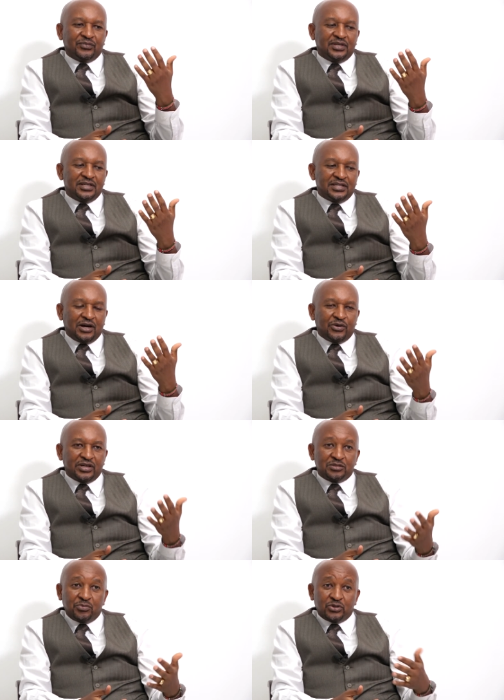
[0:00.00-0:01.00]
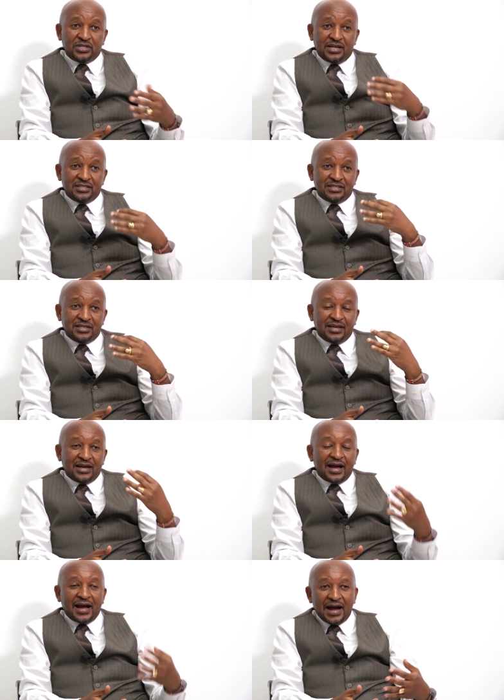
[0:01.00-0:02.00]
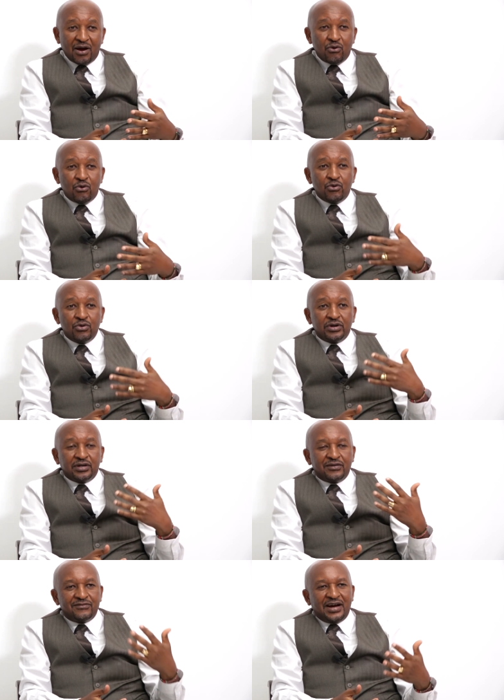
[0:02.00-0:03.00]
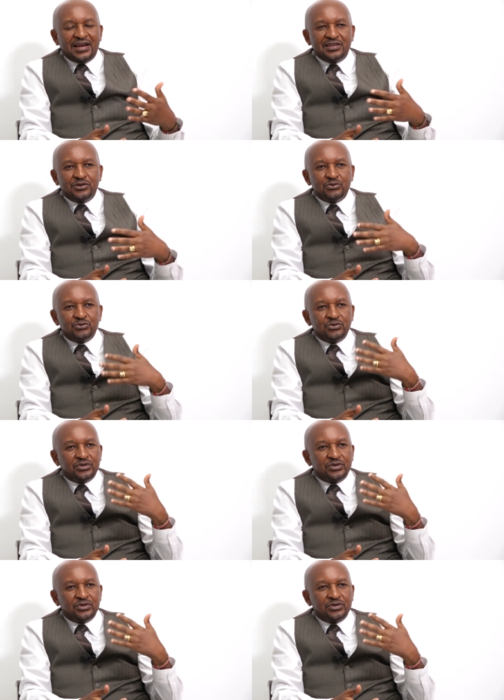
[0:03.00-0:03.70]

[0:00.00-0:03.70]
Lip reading: data on exporters, cargo, value,